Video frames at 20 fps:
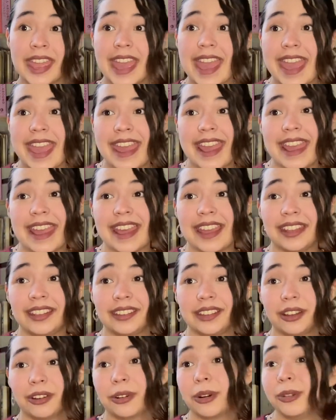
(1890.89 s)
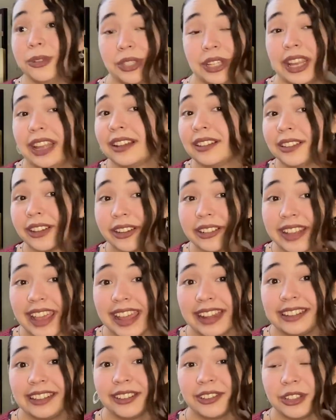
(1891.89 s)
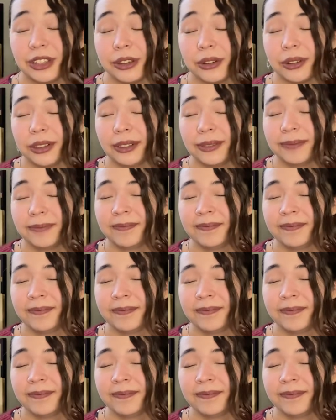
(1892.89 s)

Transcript: and crochet a D'Artagnan Duke,